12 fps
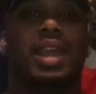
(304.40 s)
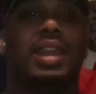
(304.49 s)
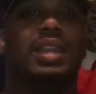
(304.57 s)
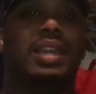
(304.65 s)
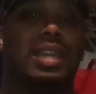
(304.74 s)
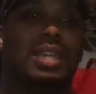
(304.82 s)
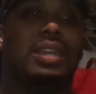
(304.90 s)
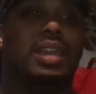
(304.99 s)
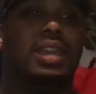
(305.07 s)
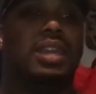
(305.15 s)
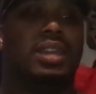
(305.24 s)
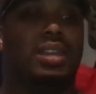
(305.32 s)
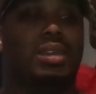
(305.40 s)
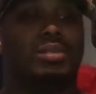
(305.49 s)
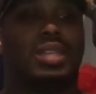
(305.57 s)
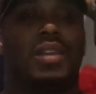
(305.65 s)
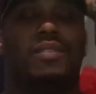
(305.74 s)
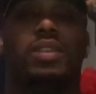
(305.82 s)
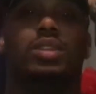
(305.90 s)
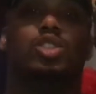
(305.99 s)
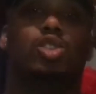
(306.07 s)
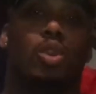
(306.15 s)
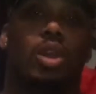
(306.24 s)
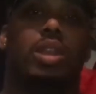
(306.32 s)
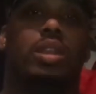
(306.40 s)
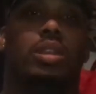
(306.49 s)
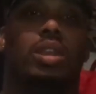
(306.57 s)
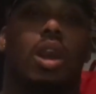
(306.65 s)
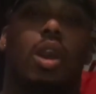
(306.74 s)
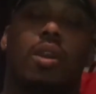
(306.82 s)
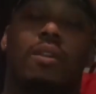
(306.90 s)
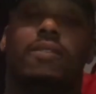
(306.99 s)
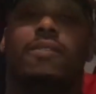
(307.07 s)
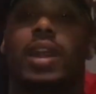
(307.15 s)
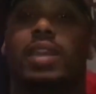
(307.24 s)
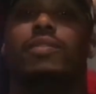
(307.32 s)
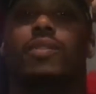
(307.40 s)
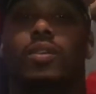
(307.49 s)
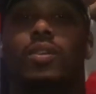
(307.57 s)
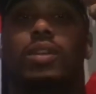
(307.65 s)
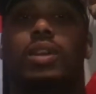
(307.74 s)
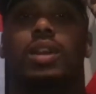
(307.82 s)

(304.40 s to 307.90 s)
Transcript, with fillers: that heat, you know what I'm saying, from the Jordan, the old faithful.